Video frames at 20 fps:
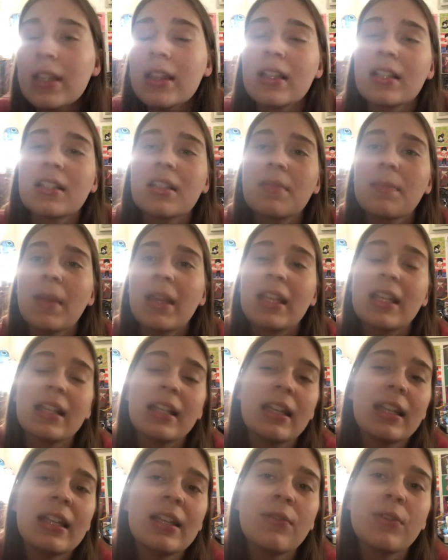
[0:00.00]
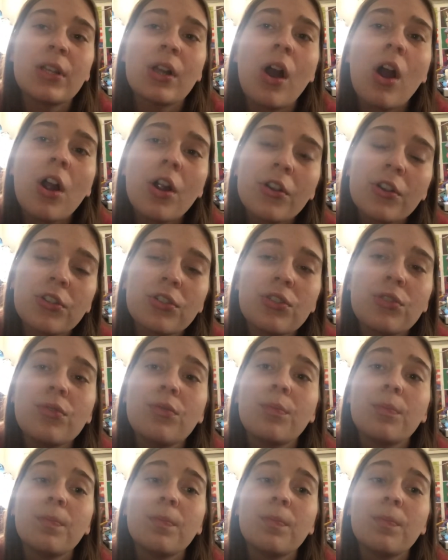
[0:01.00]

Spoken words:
thus making it even harder to